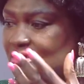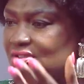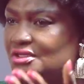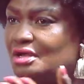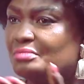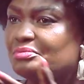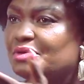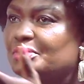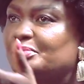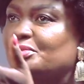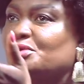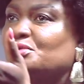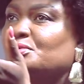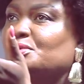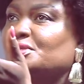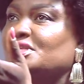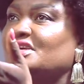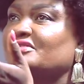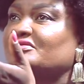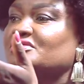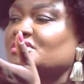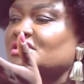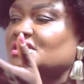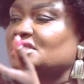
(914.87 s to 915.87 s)
Some people
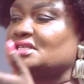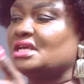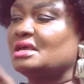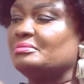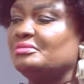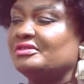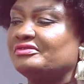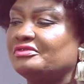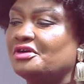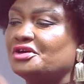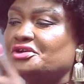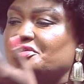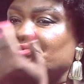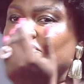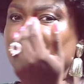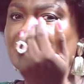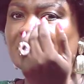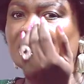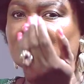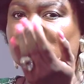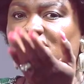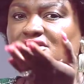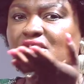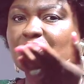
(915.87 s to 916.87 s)
will even say, before you
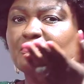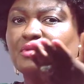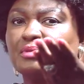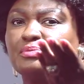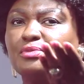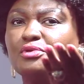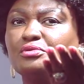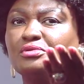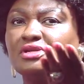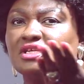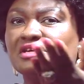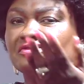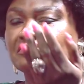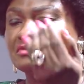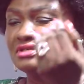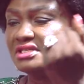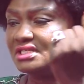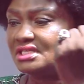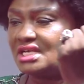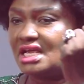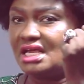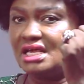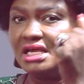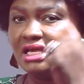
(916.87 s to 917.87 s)
read it, some people will even
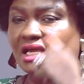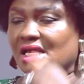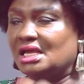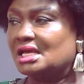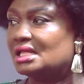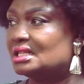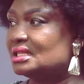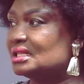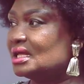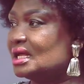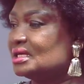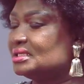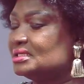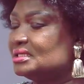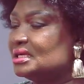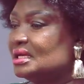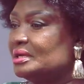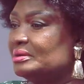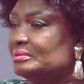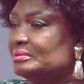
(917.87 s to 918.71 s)
say that,